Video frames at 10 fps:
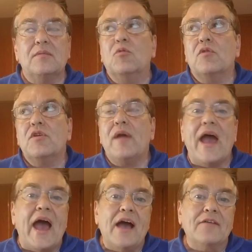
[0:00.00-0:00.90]
more you
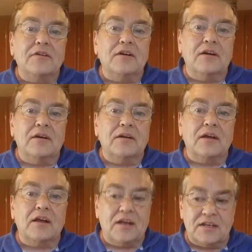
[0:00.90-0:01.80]
have
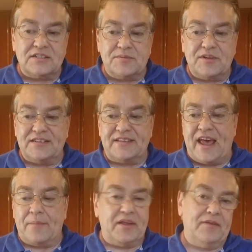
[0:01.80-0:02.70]
a customer that's
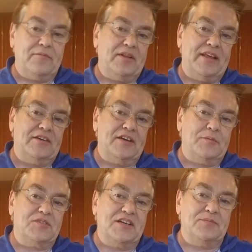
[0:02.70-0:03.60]
happy. And really, here at
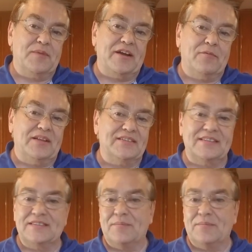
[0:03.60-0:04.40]
Deeper States Mind and Wellness, that's